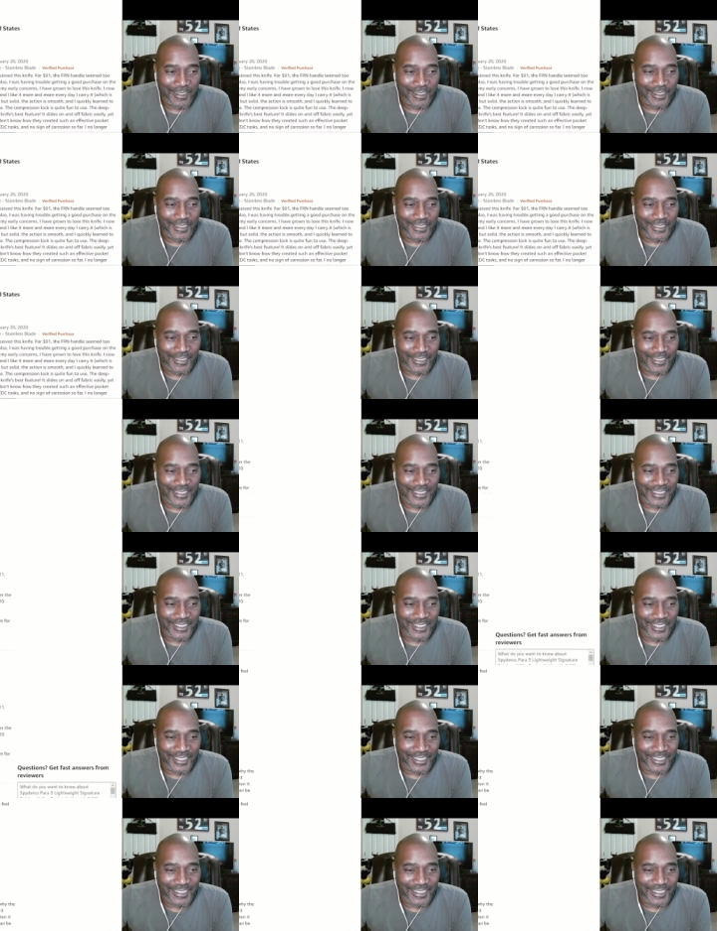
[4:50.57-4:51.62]
So let's
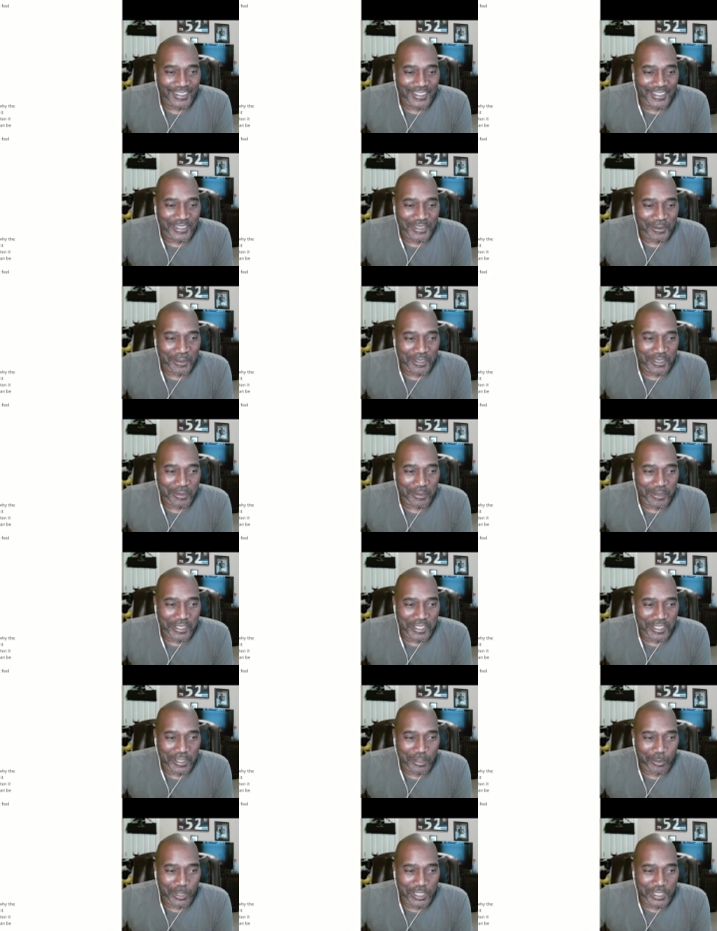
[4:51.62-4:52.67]
see what some of these
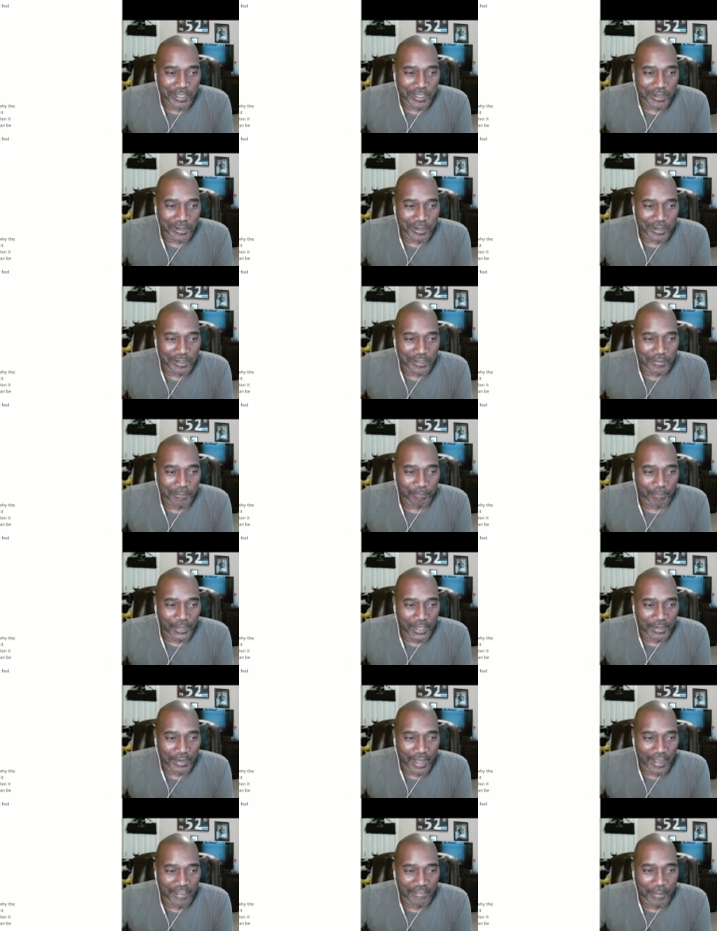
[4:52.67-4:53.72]
3 stars.
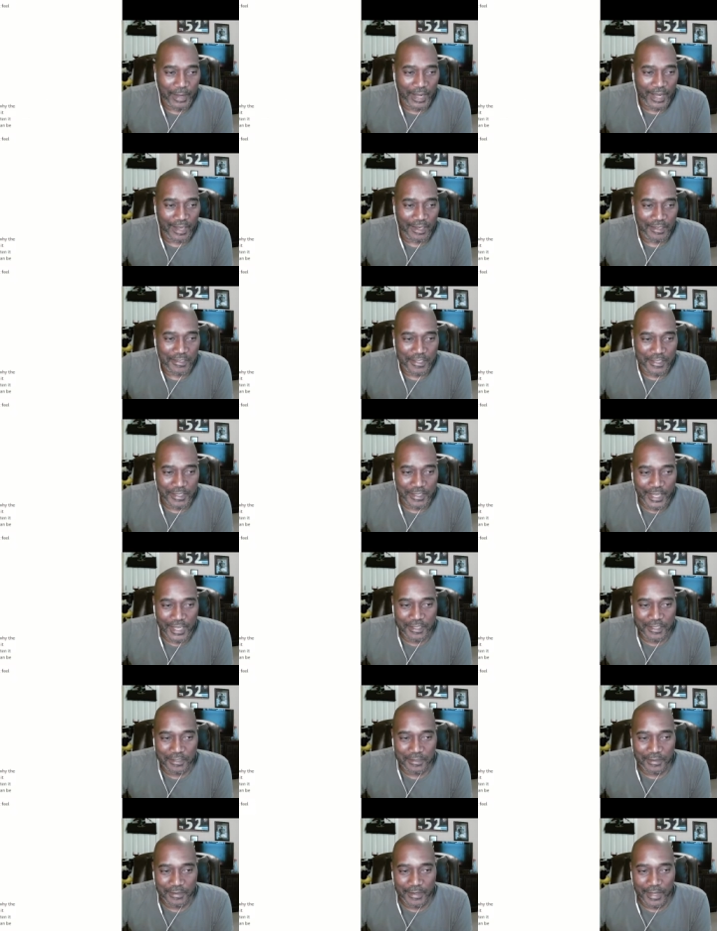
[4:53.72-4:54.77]
Knife balance. See, that's
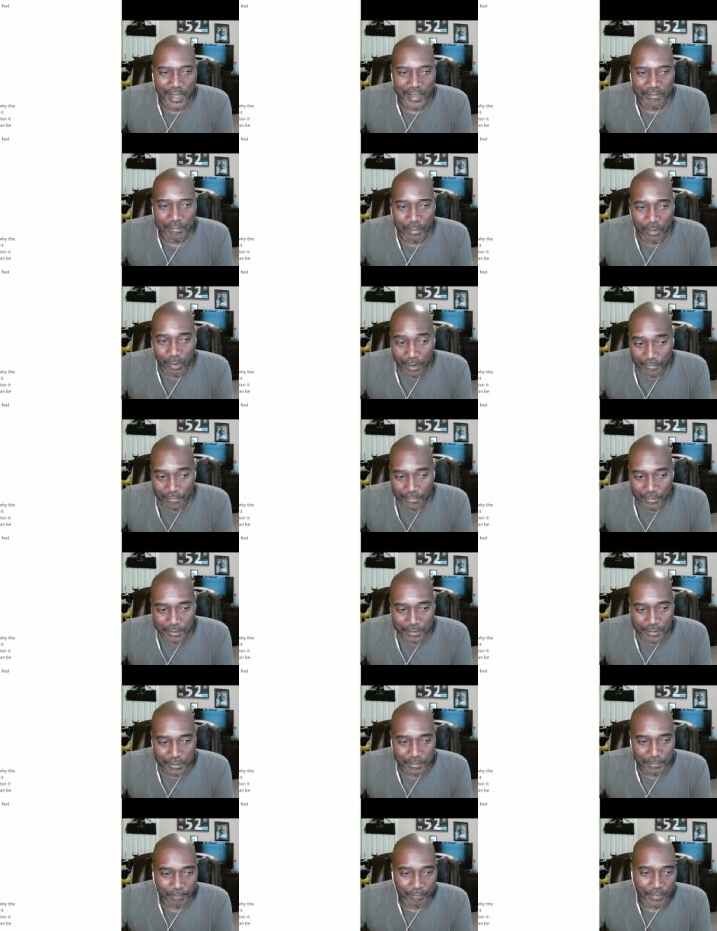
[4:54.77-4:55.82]
a knife
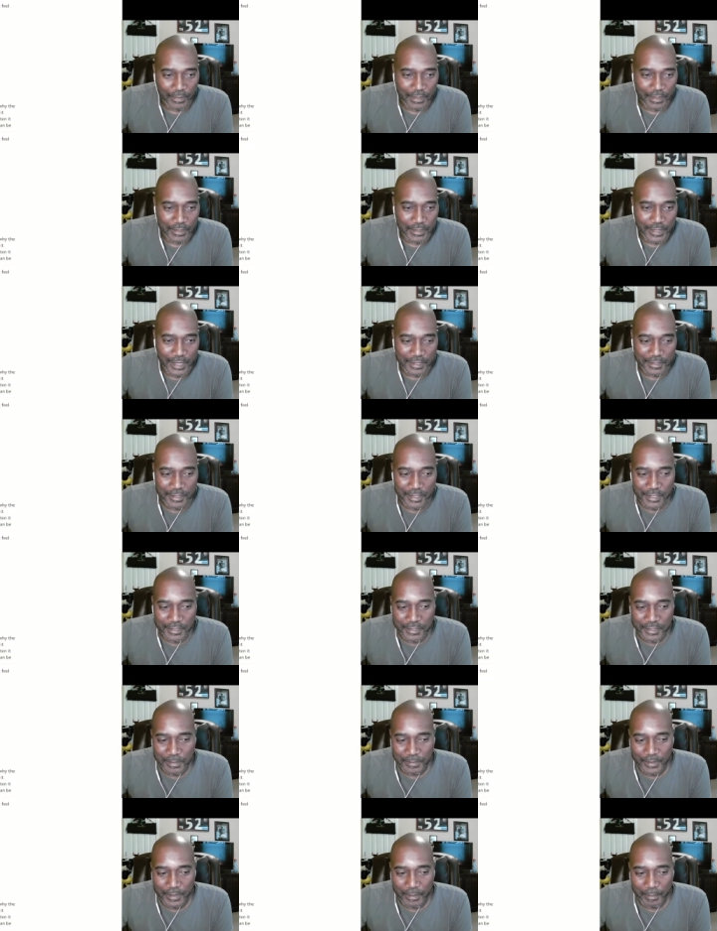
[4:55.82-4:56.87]
preference. It's not saying
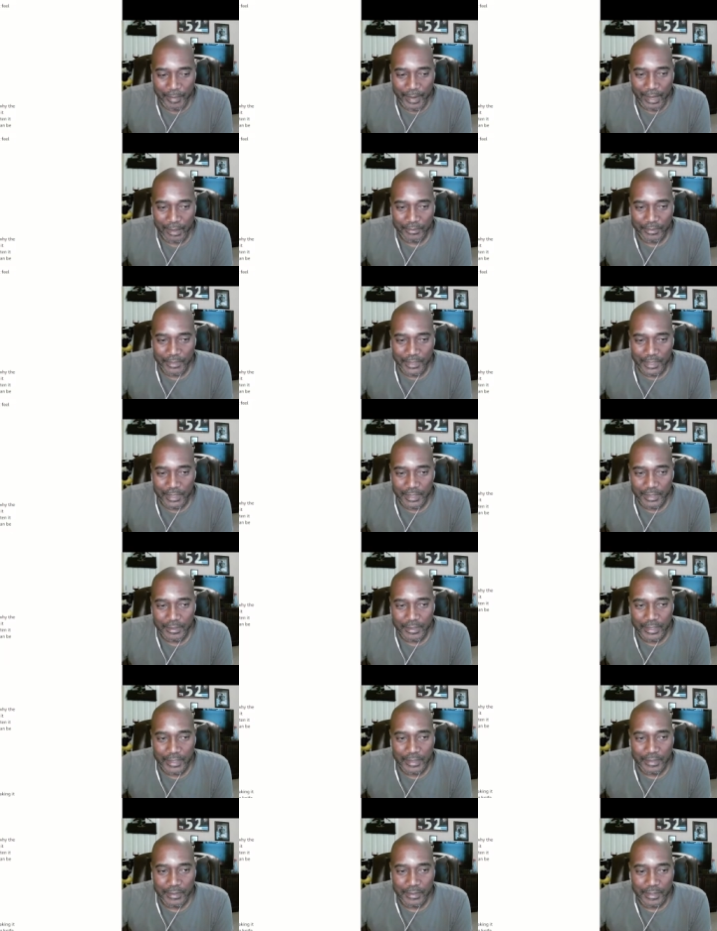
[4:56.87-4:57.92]
something about the
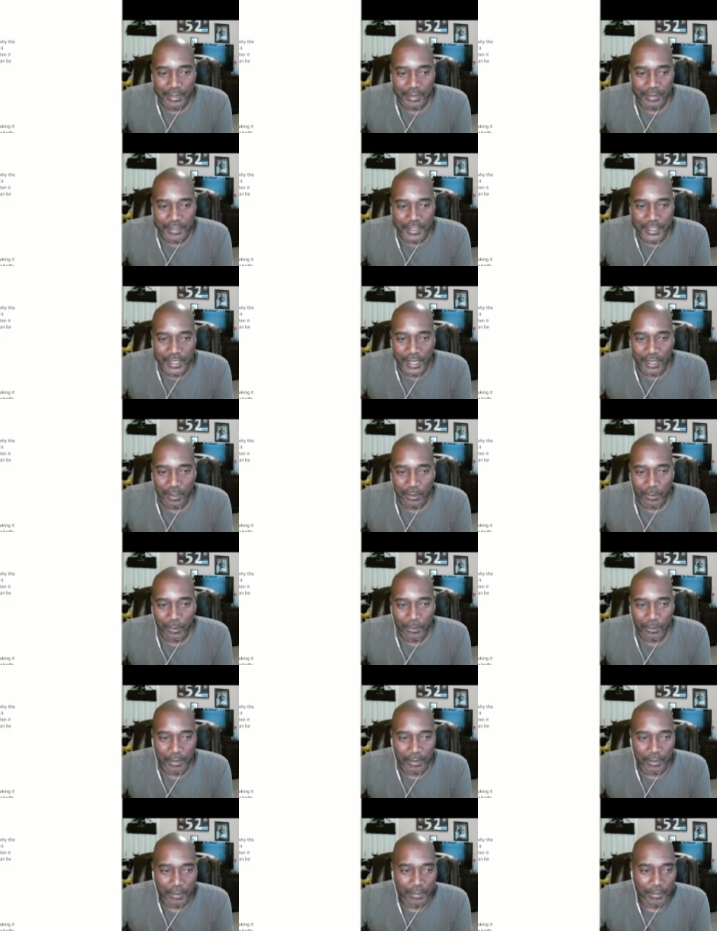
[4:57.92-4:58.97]
seller
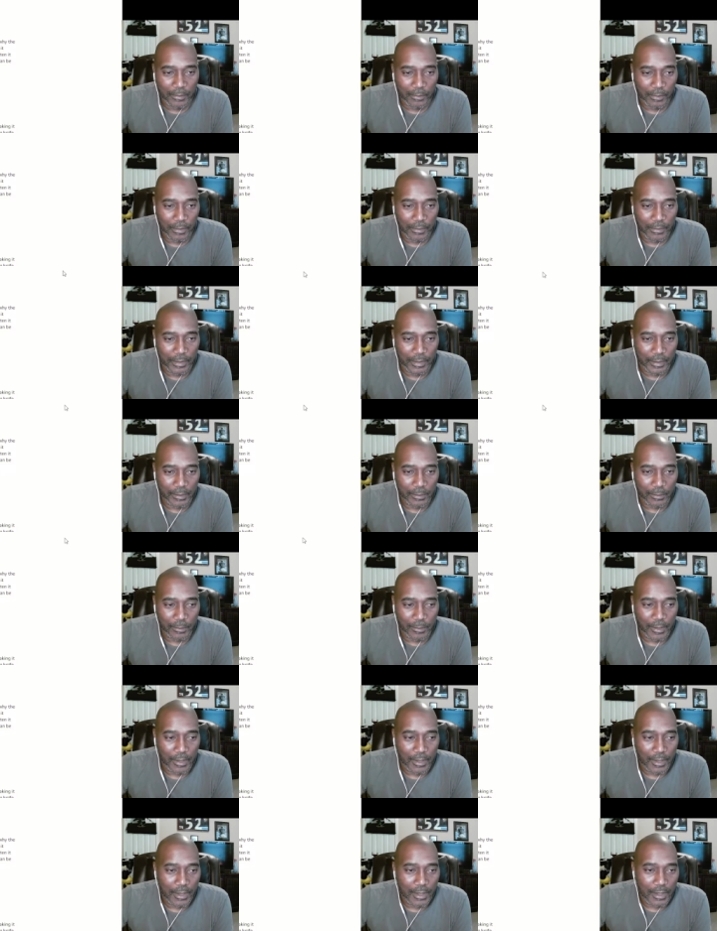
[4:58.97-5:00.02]
or
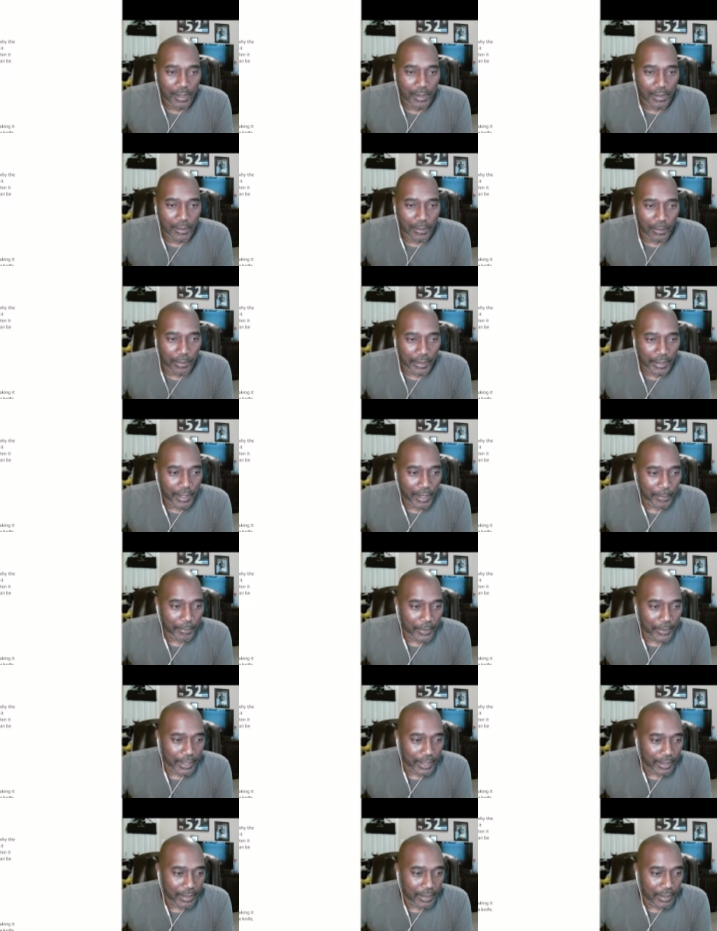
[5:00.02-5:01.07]
the
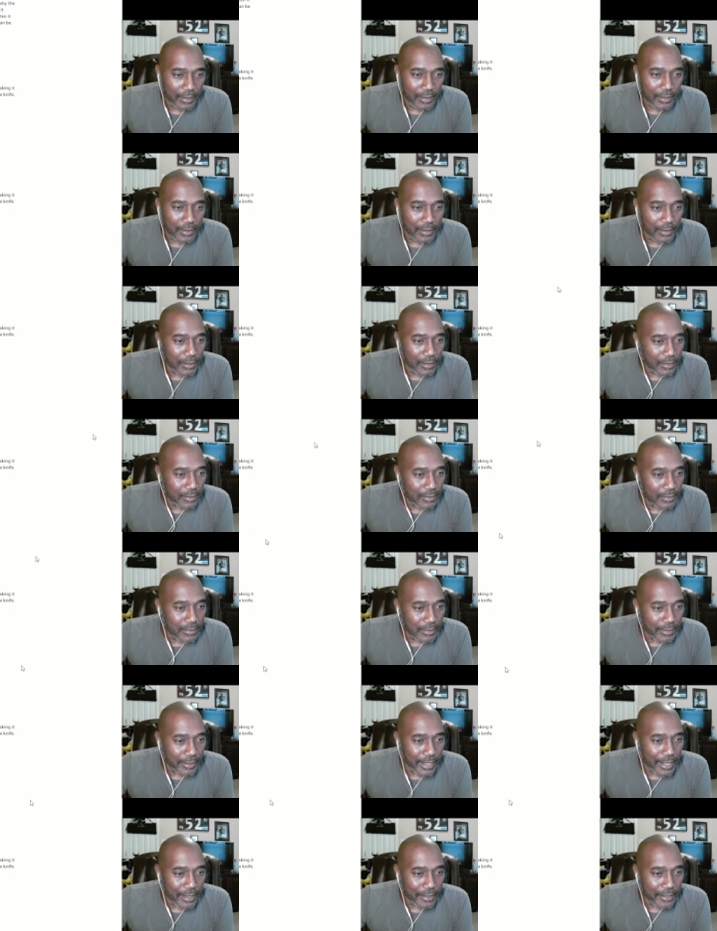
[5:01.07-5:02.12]
company. So
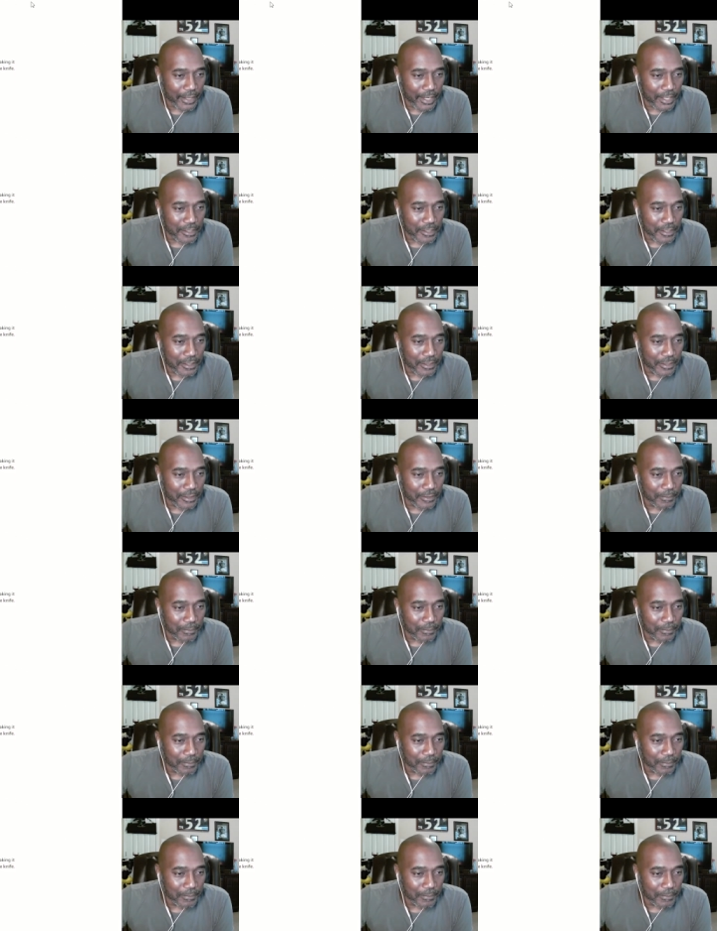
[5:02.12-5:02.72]
that's good.